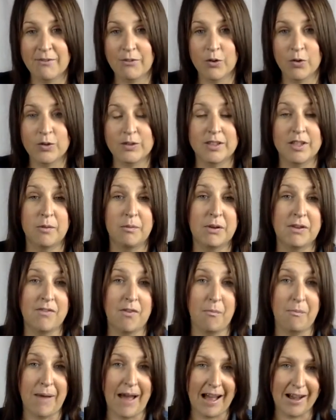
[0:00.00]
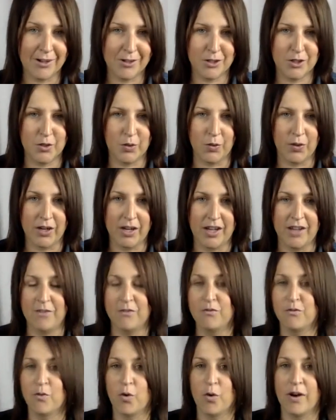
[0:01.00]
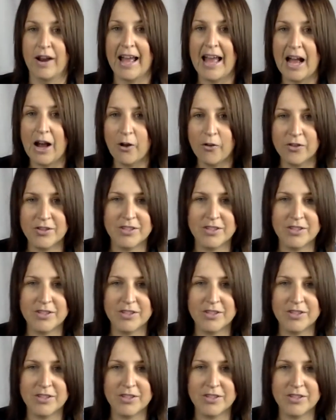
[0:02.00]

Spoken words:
you a little bit of a backstory for how the